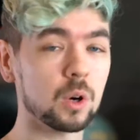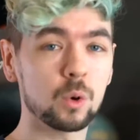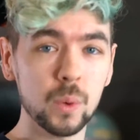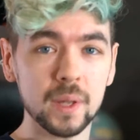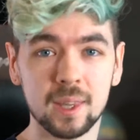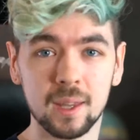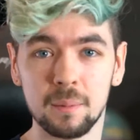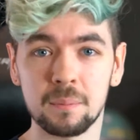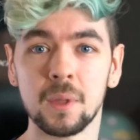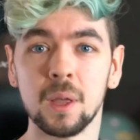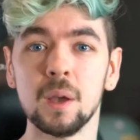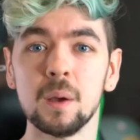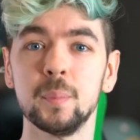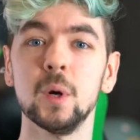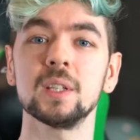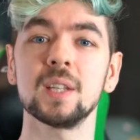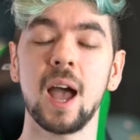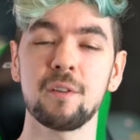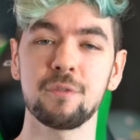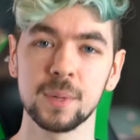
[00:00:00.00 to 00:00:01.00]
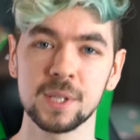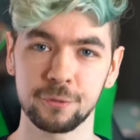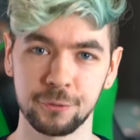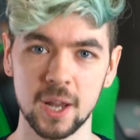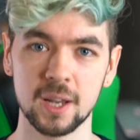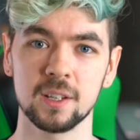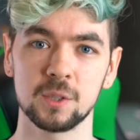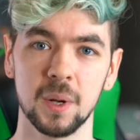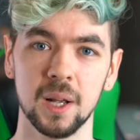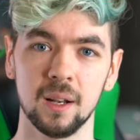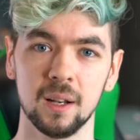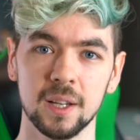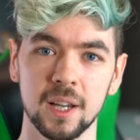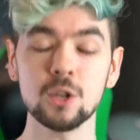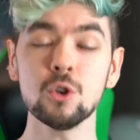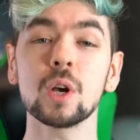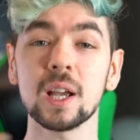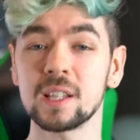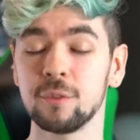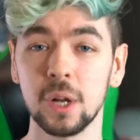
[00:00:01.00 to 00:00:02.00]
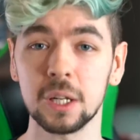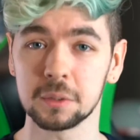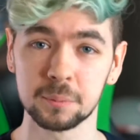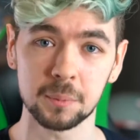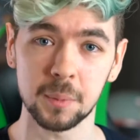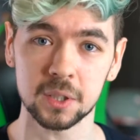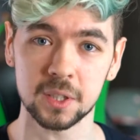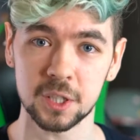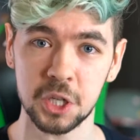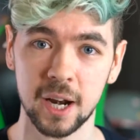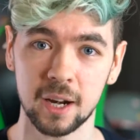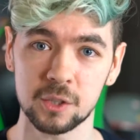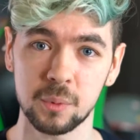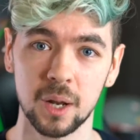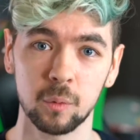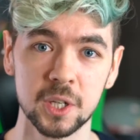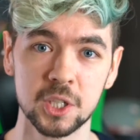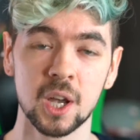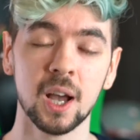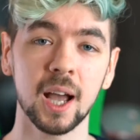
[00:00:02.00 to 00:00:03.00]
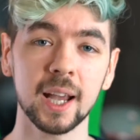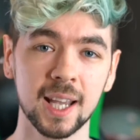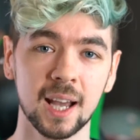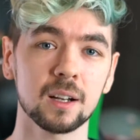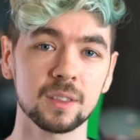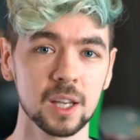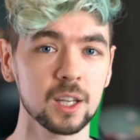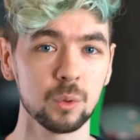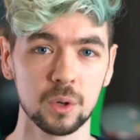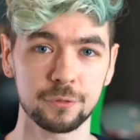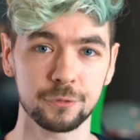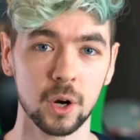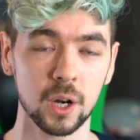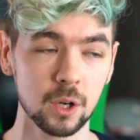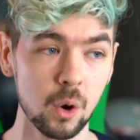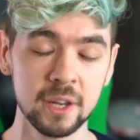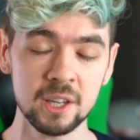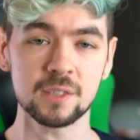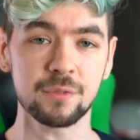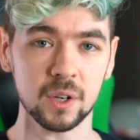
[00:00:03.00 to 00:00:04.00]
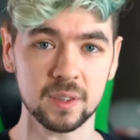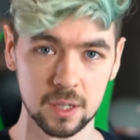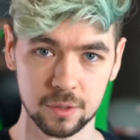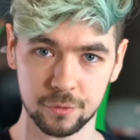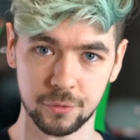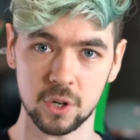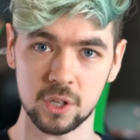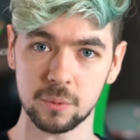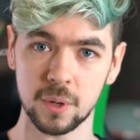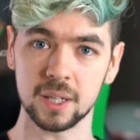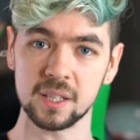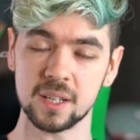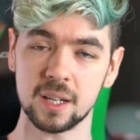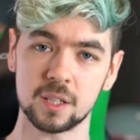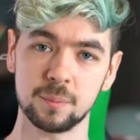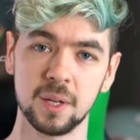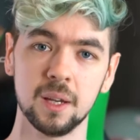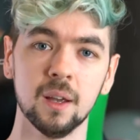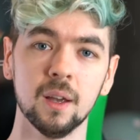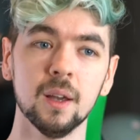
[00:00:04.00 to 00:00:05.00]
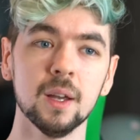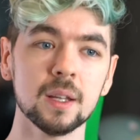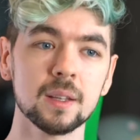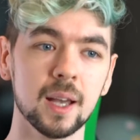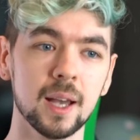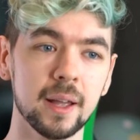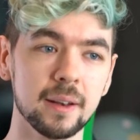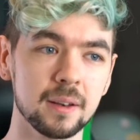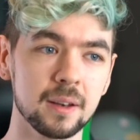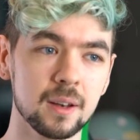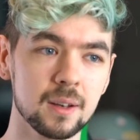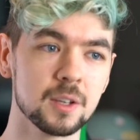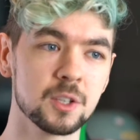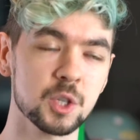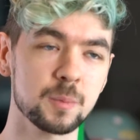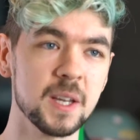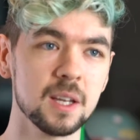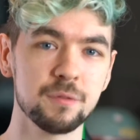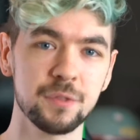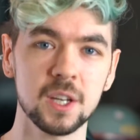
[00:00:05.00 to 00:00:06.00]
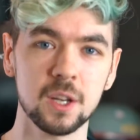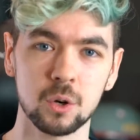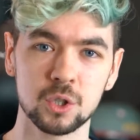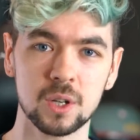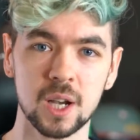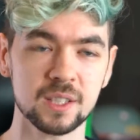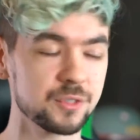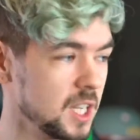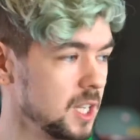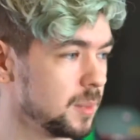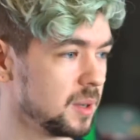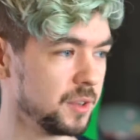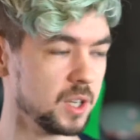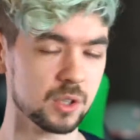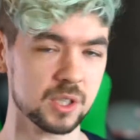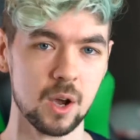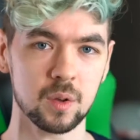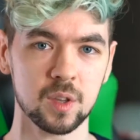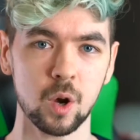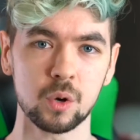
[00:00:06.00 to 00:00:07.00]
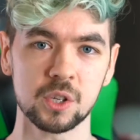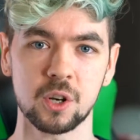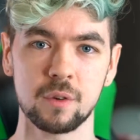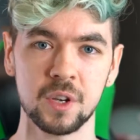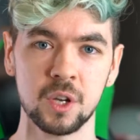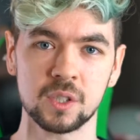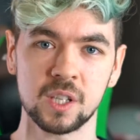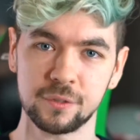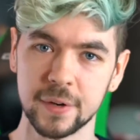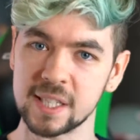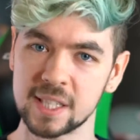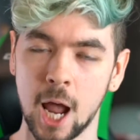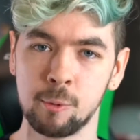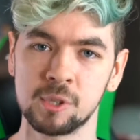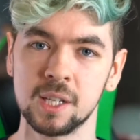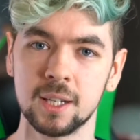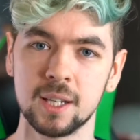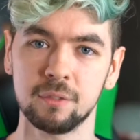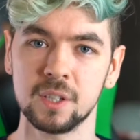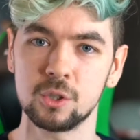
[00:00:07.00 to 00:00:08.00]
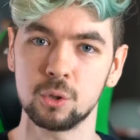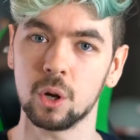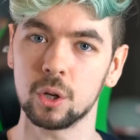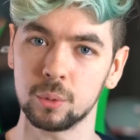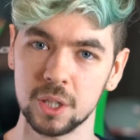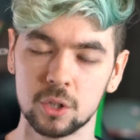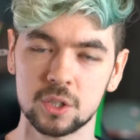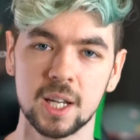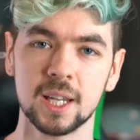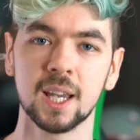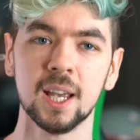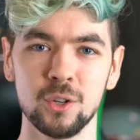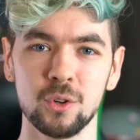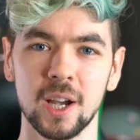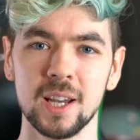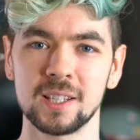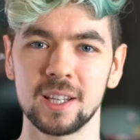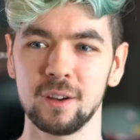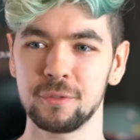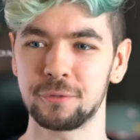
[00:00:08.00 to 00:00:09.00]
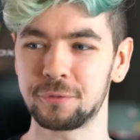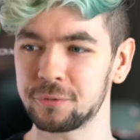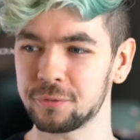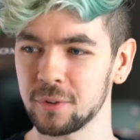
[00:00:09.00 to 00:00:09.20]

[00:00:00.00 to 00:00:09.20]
work with him, but to have him as a friend as well. And you guys have welcomed him onto the channel as well, which I cannot thank you enough for. I know he's very thankful for as well. He said it to me that just being in videos, you guys have seen him in videos now, in the OSR videos, his face cams in it and everything, so you all know what he looks like, and you guys have